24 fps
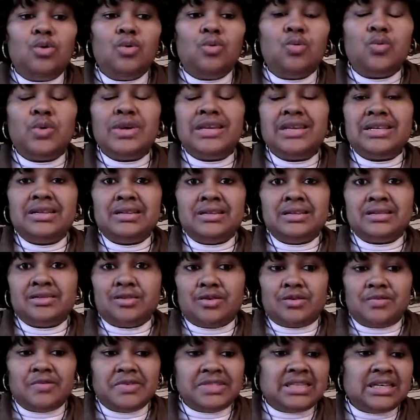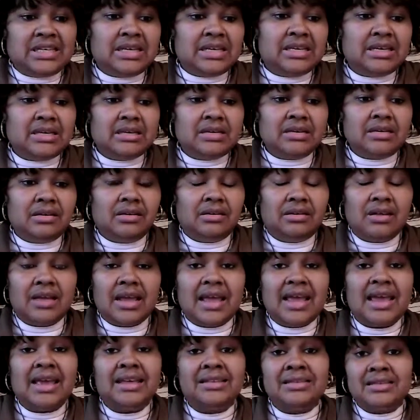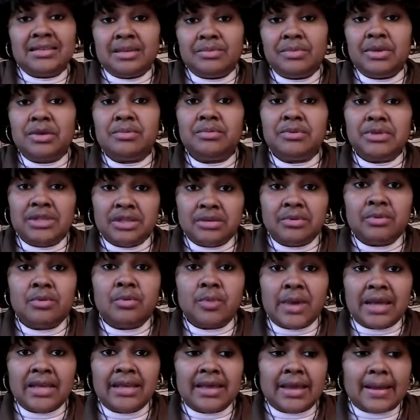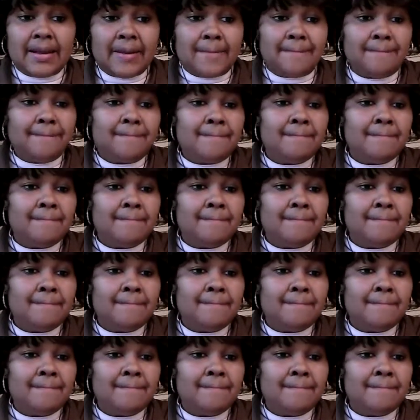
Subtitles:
weakness or fatigue, and some people deal with weight gain.